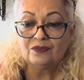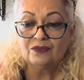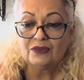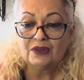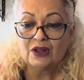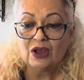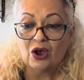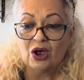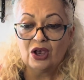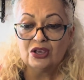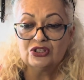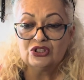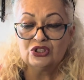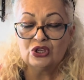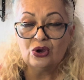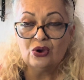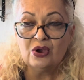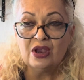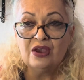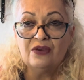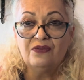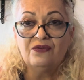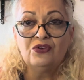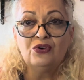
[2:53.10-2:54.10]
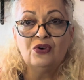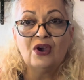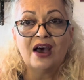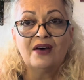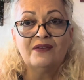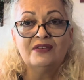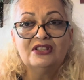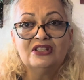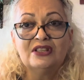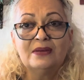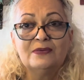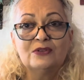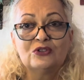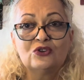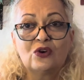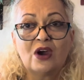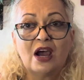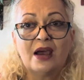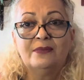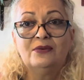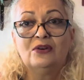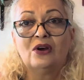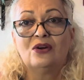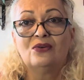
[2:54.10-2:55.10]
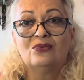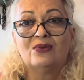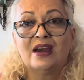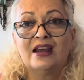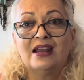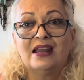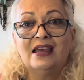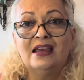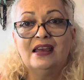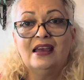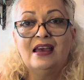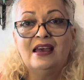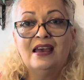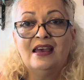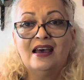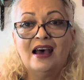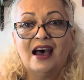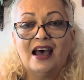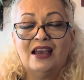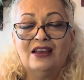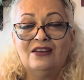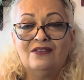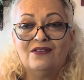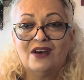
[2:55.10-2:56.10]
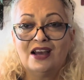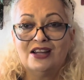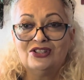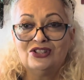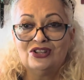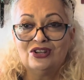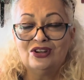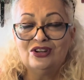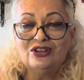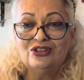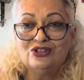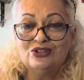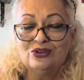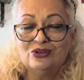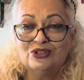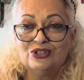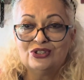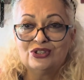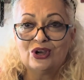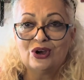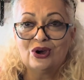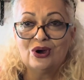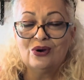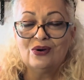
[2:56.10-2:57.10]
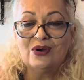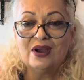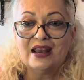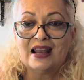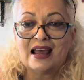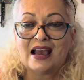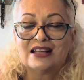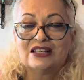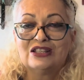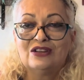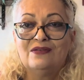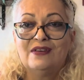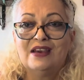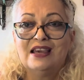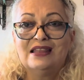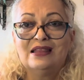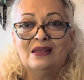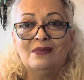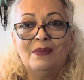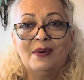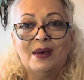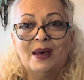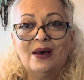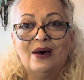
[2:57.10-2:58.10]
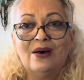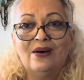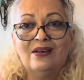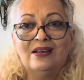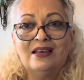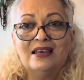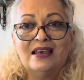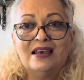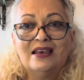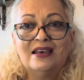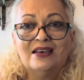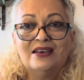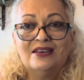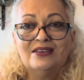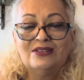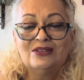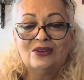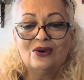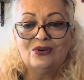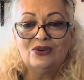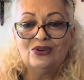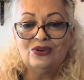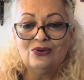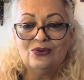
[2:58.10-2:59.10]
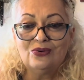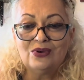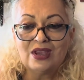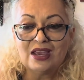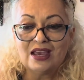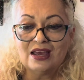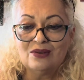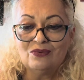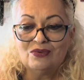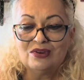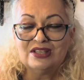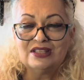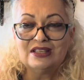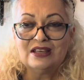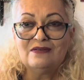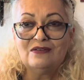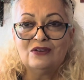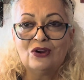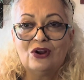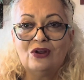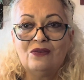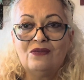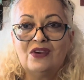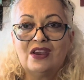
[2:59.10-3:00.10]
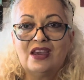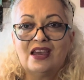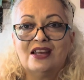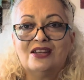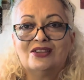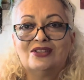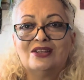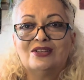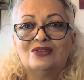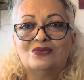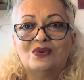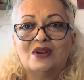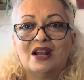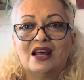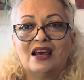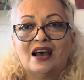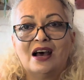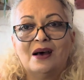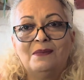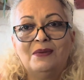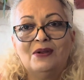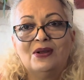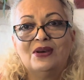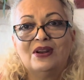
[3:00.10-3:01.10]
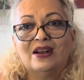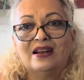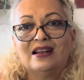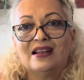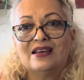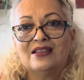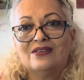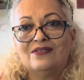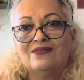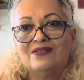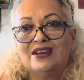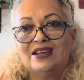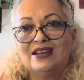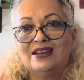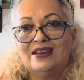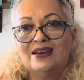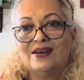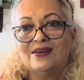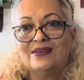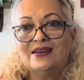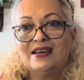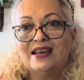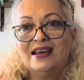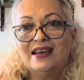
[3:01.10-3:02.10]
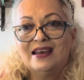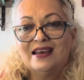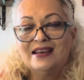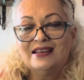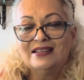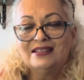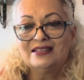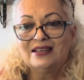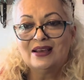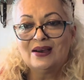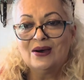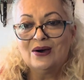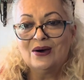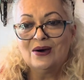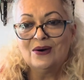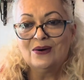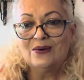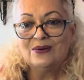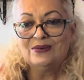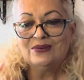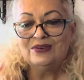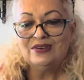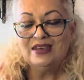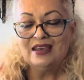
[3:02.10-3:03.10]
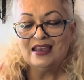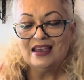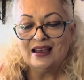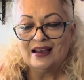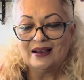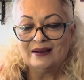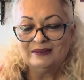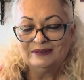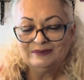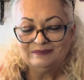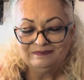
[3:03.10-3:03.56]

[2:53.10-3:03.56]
also, if you haven't subscribed already, I invite you to do so and activate the bell so you can receive notifications when I upload another video. So yeah,